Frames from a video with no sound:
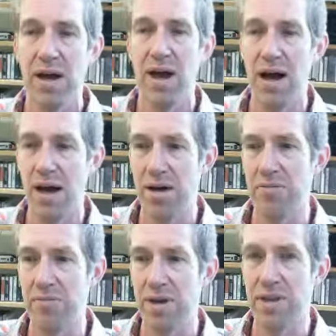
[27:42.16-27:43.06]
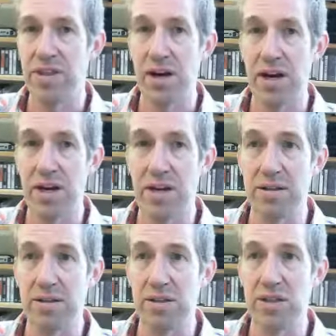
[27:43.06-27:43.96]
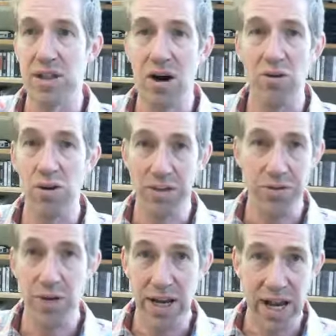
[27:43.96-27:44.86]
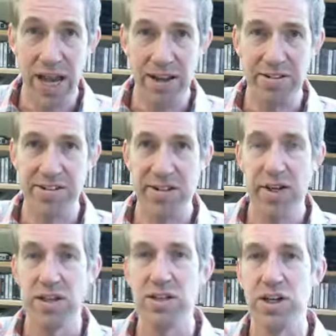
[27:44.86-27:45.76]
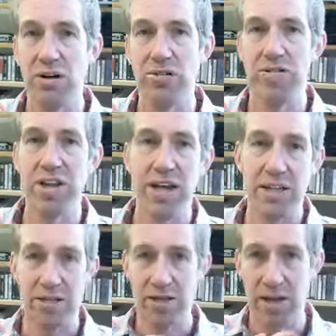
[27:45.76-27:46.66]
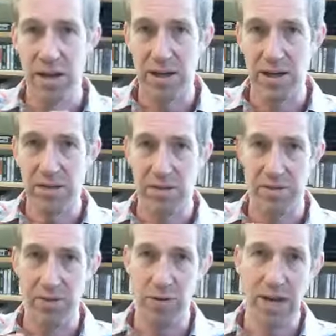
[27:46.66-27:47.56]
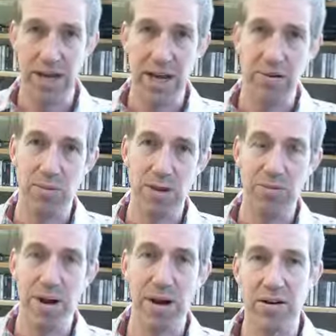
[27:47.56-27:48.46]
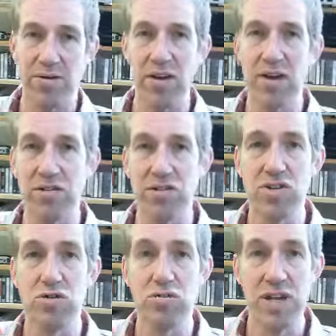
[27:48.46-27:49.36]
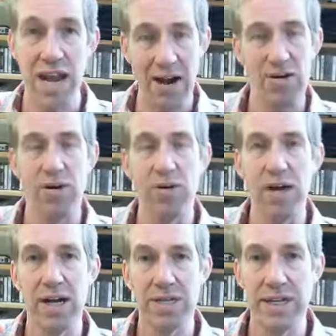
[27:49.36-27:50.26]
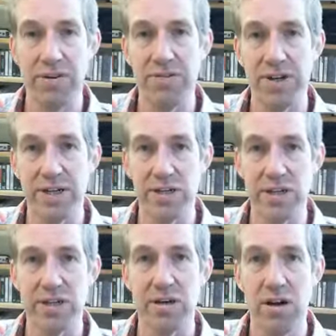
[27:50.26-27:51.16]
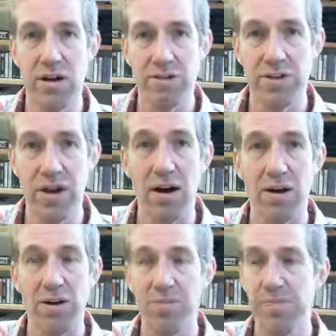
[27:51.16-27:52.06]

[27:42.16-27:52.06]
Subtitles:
The dog with three legs shows that a four-legged animal that barks is too narrow a definition of dog.